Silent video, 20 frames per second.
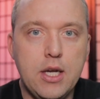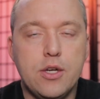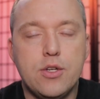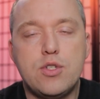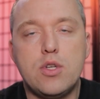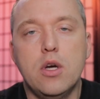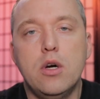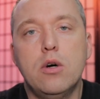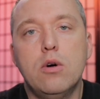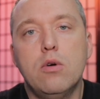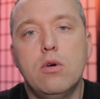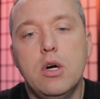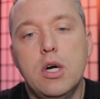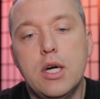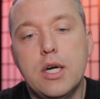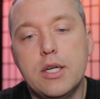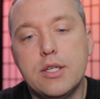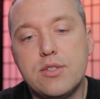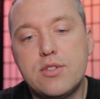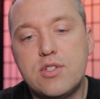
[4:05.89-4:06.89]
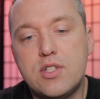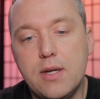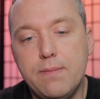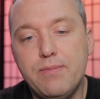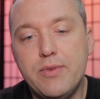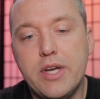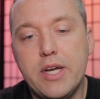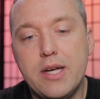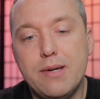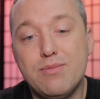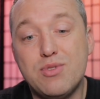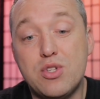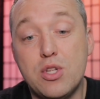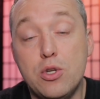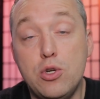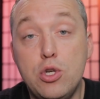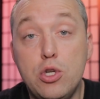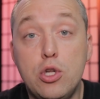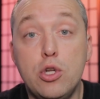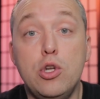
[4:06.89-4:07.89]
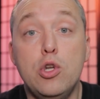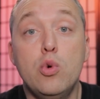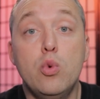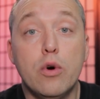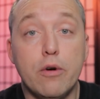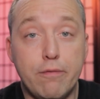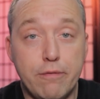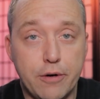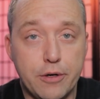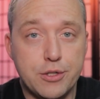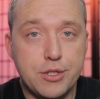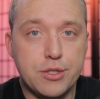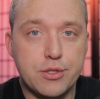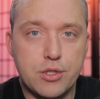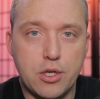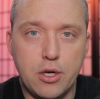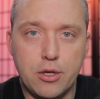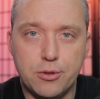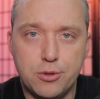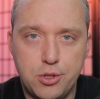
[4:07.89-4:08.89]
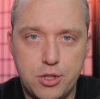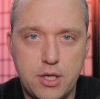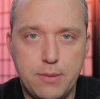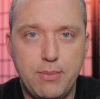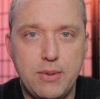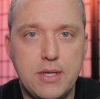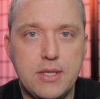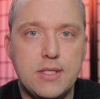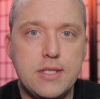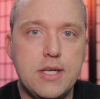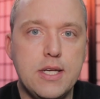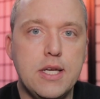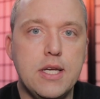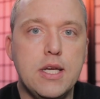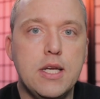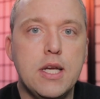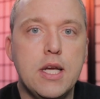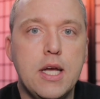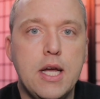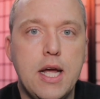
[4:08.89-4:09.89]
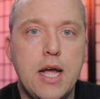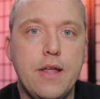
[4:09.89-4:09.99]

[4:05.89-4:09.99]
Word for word: So uh, sometimes the, the newer versions called GPT,